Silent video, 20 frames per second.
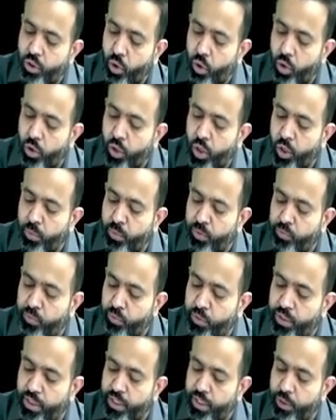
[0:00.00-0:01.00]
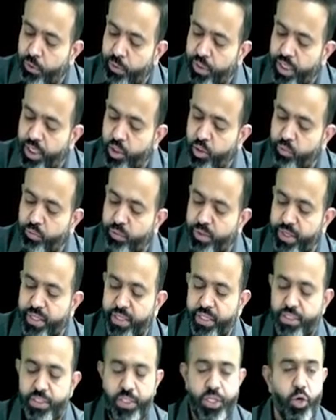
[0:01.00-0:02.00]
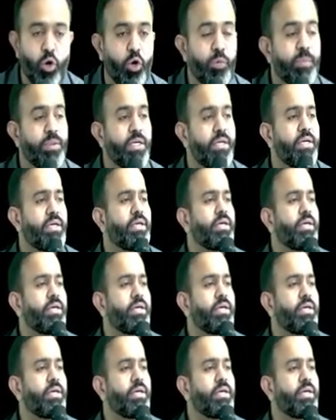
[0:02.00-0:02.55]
on or before the due date of furnishing of the